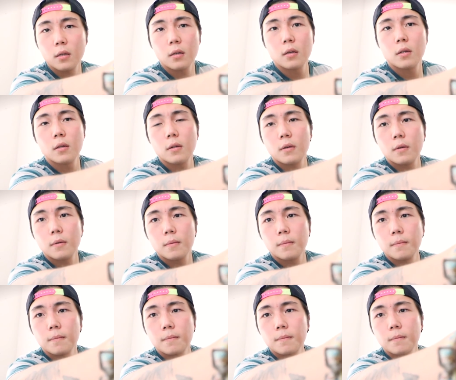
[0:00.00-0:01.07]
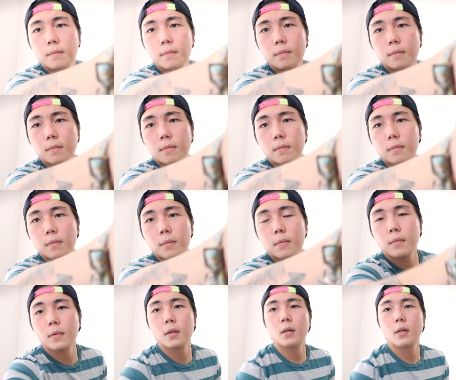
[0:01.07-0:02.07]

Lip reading: (no one is talking)